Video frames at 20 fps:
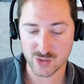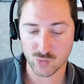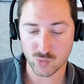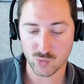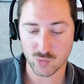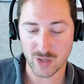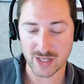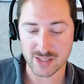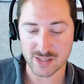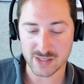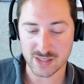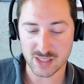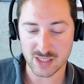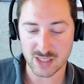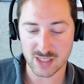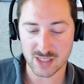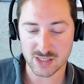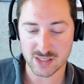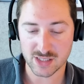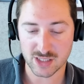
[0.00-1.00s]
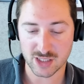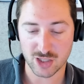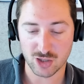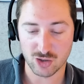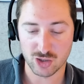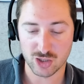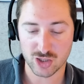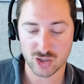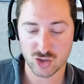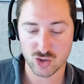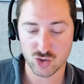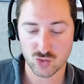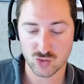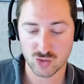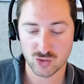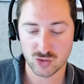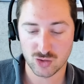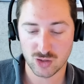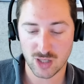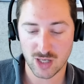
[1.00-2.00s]
RACI and securities
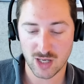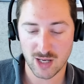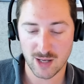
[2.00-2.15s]
control